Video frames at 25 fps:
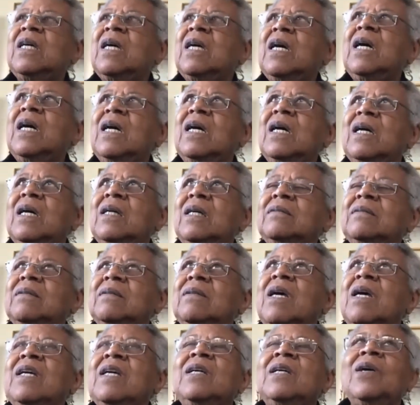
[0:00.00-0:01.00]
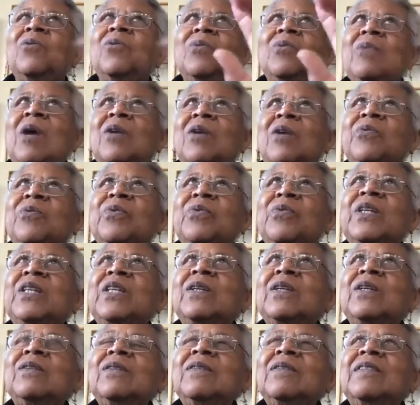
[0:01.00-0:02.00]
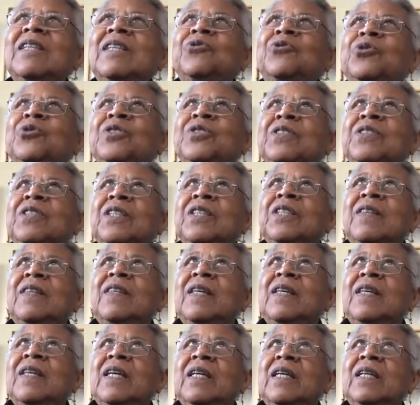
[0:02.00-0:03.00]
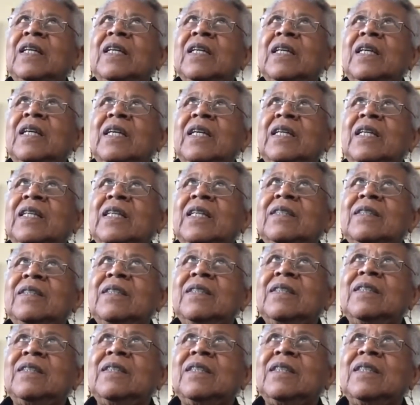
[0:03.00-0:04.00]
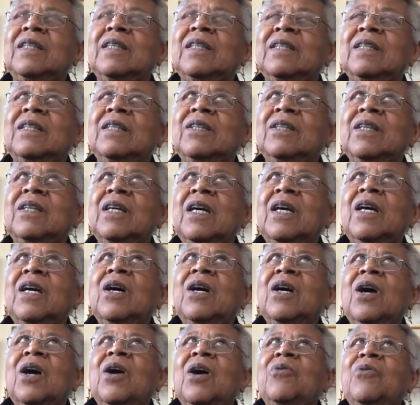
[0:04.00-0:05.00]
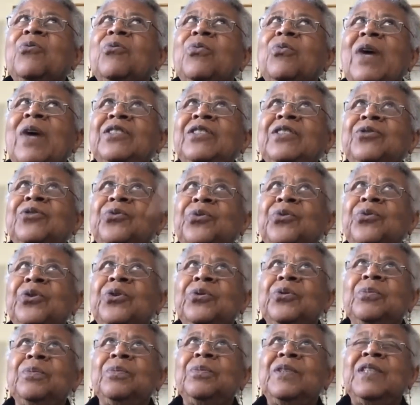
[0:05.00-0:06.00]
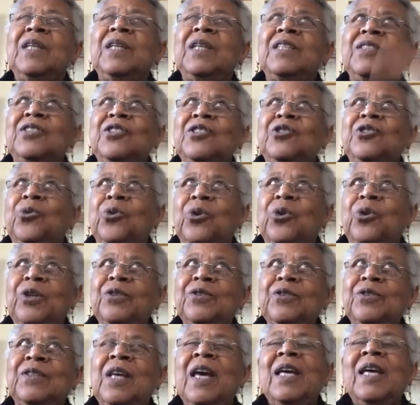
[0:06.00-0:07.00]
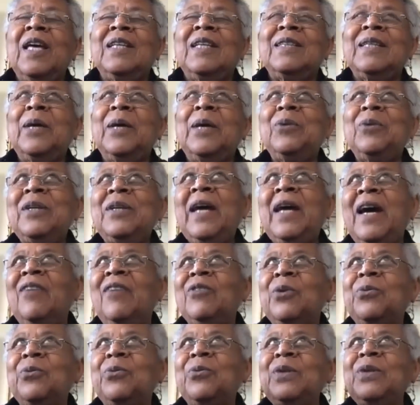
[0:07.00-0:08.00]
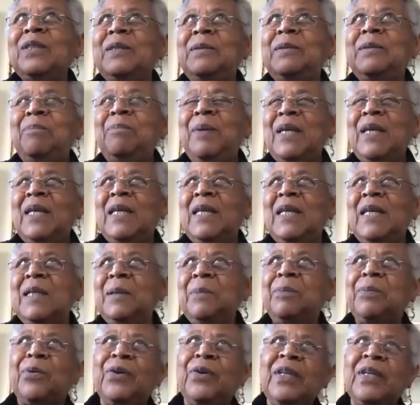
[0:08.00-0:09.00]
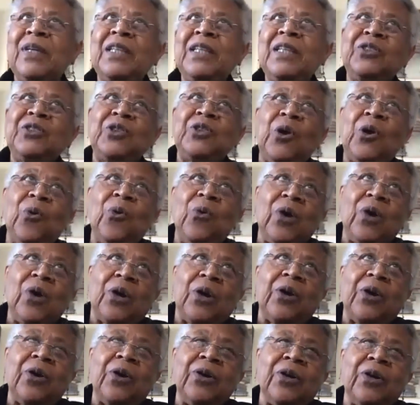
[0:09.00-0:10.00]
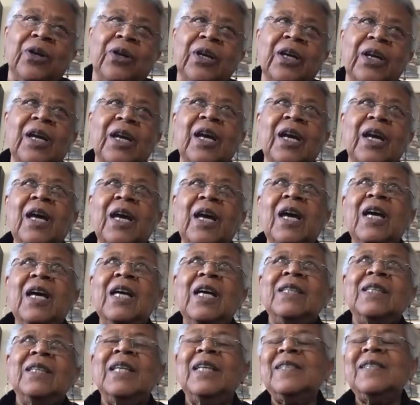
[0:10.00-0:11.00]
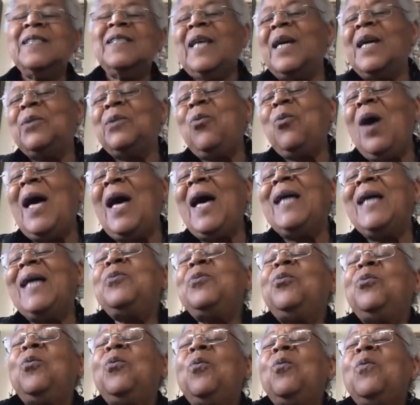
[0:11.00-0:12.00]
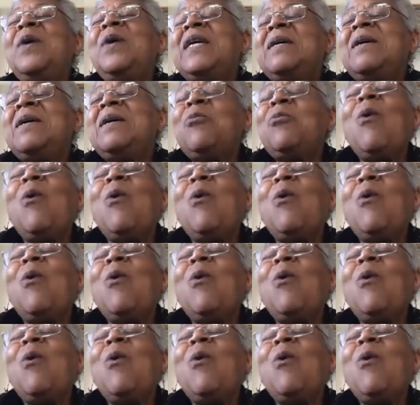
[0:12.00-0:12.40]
Uh, a real interesting thing is restrooms in stores. They would have a really pink, pretty door that said white, white,